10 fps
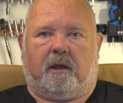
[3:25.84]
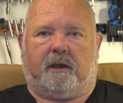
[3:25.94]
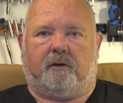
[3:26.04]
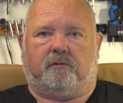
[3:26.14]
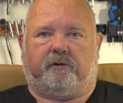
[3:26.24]

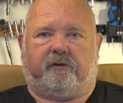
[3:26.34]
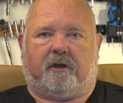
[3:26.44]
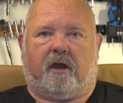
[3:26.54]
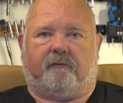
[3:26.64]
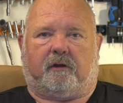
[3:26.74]
In order to
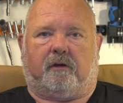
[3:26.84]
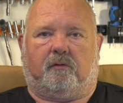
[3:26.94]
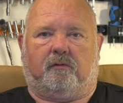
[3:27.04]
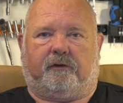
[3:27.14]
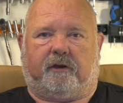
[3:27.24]
cover
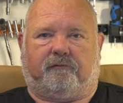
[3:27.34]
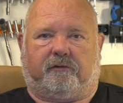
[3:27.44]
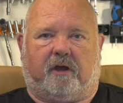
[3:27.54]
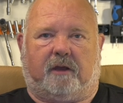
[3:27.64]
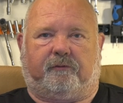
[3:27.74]
all the
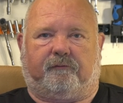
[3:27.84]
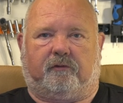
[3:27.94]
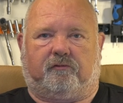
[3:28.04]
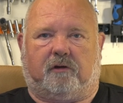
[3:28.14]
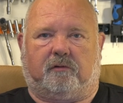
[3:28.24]
different types of
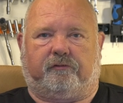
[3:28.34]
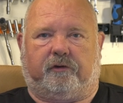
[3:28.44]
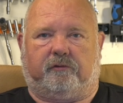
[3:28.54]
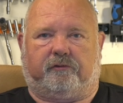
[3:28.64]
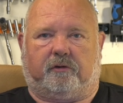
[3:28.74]
controls
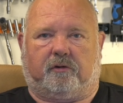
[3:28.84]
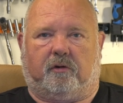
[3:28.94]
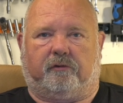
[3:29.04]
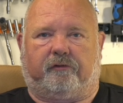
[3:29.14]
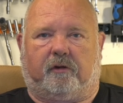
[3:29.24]
used on a
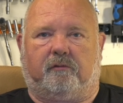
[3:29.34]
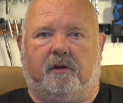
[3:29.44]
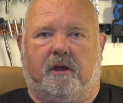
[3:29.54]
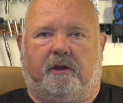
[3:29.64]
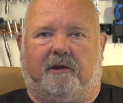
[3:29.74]
console,
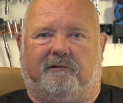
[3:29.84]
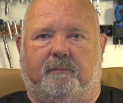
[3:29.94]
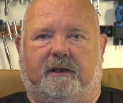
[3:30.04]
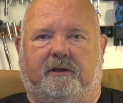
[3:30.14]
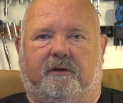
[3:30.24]
there are
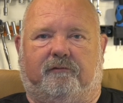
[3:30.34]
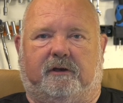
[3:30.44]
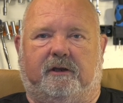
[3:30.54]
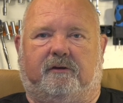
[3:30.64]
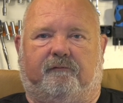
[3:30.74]
many
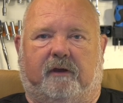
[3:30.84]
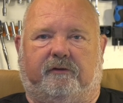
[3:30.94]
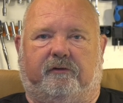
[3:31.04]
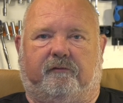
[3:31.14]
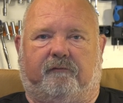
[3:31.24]
different
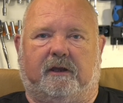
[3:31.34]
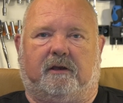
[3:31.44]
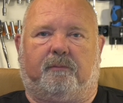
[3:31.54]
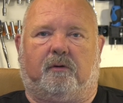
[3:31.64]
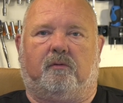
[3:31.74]
interfaces
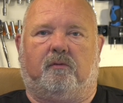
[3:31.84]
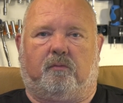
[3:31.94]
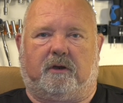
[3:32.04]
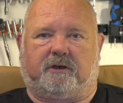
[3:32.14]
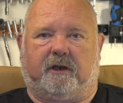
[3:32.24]
available
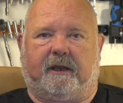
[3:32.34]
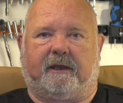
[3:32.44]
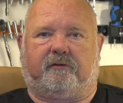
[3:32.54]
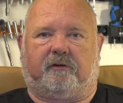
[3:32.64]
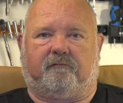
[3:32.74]
which
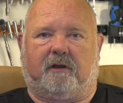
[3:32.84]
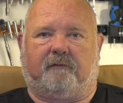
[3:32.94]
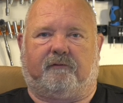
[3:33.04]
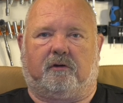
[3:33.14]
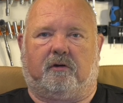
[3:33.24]
connect to the
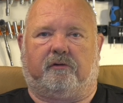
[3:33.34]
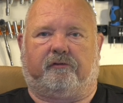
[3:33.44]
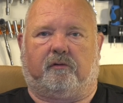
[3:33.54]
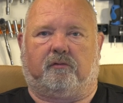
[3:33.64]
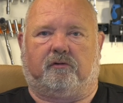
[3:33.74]
relevant
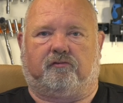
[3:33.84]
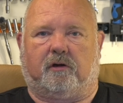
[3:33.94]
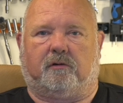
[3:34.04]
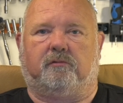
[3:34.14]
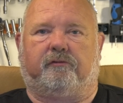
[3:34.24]
console
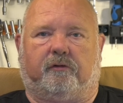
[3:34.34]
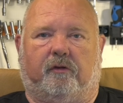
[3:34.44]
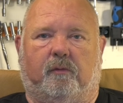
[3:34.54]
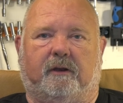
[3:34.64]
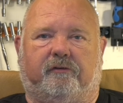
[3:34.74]
controls
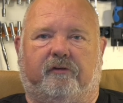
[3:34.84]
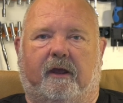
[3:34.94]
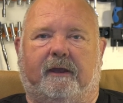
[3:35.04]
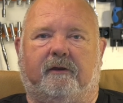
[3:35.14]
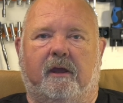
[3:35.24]
on the one
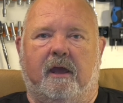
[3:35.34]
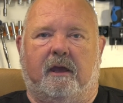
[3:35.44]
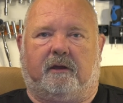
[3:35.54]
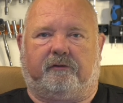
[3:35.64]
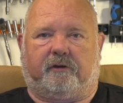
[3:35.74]
side
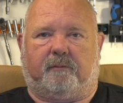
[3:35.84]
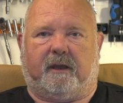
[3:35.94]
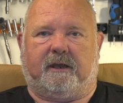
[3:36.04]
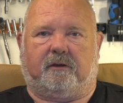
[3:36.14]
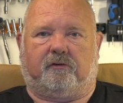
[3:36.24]
and to the
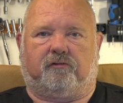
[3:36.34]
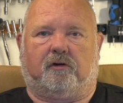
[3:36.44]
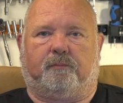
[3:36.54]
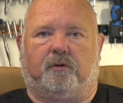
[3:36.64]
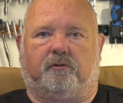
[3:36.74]
main
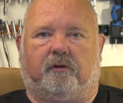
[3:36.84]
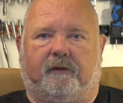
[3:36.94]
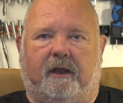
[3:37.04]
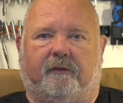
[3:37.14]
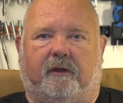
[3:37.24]
control board on
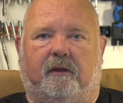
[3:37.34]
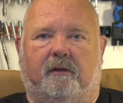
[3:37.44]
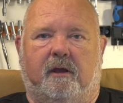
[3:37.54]
the other,